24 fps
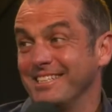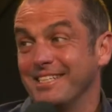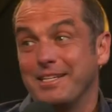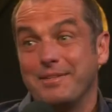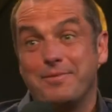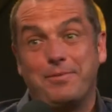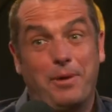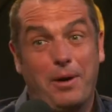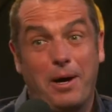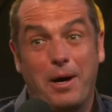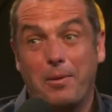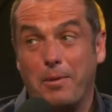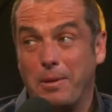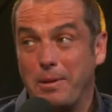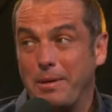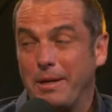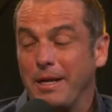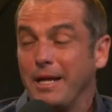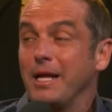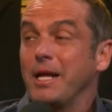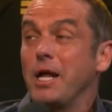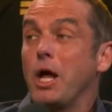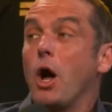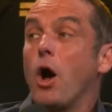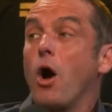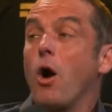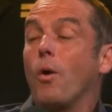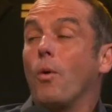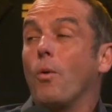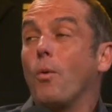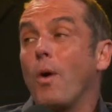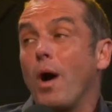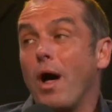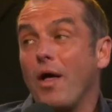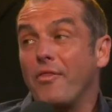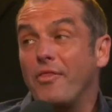He's got a
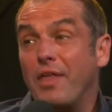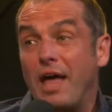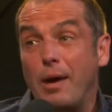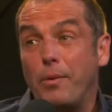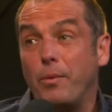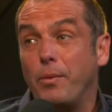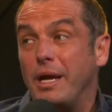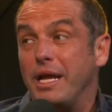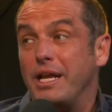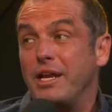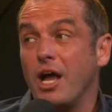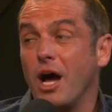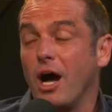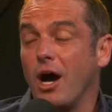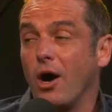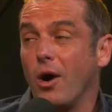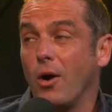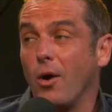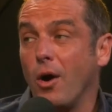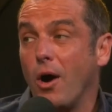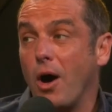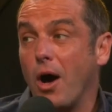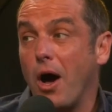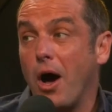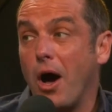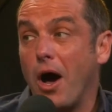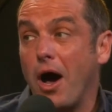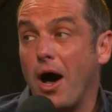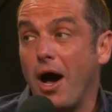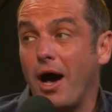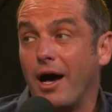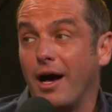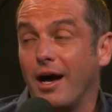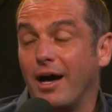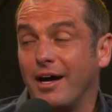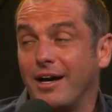great passing range. He
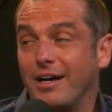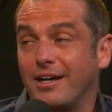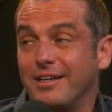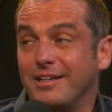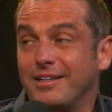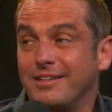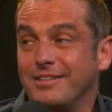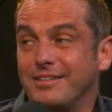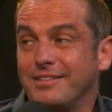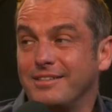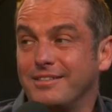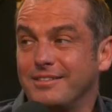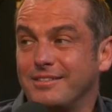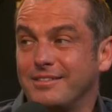could step into the mid.